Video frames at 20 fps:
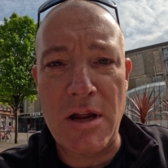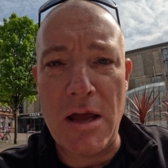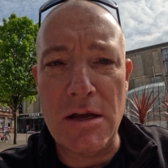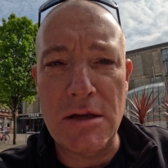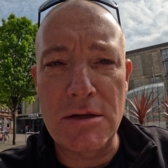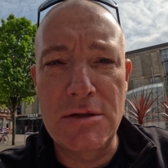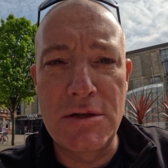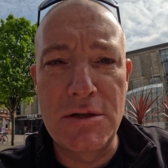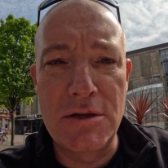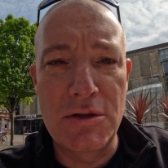
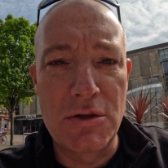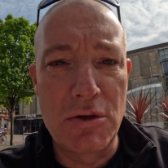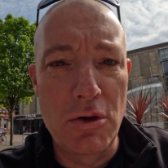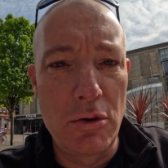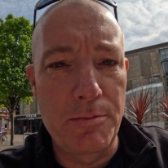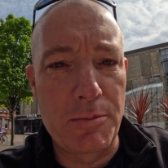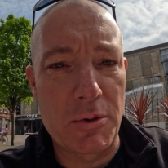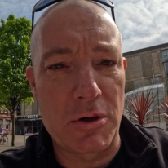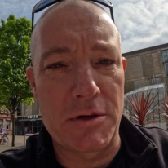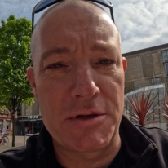it's
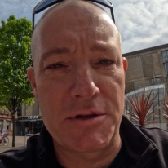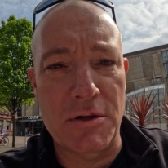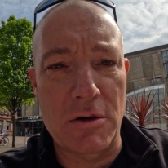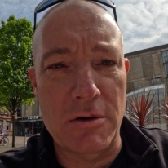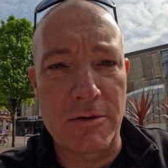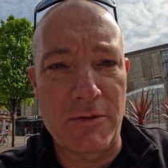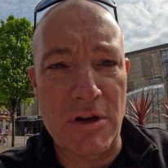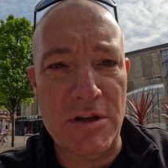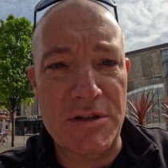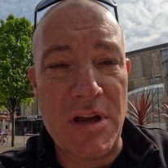super
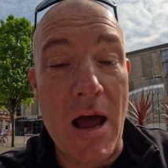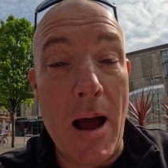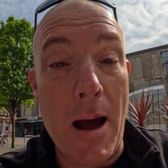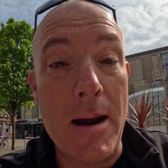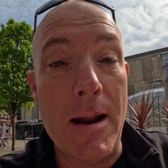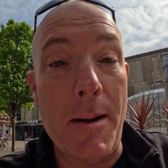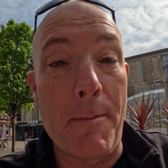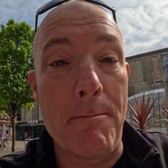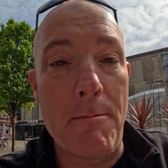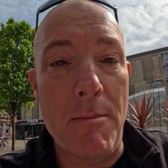service
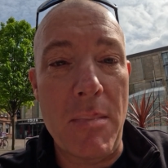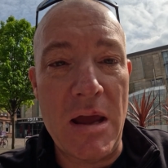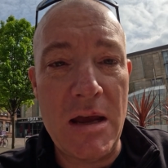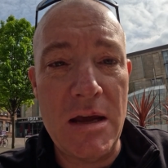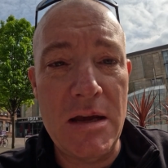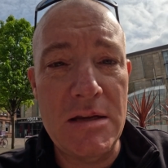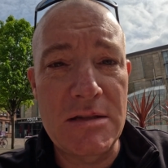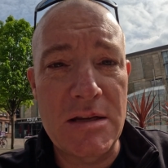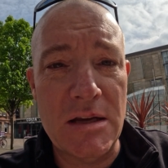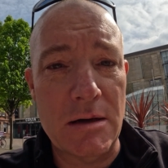and
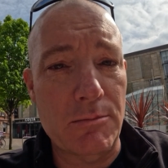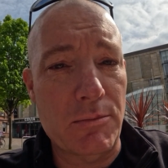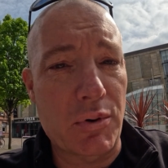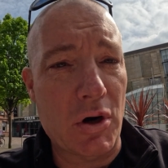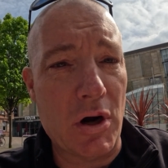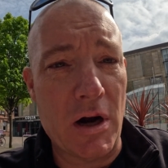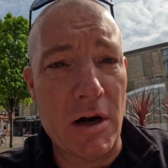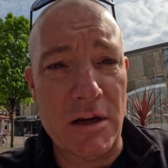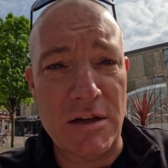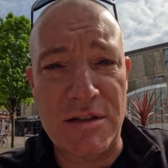amazing
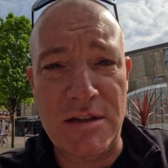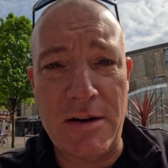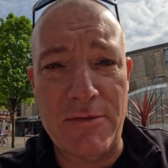products.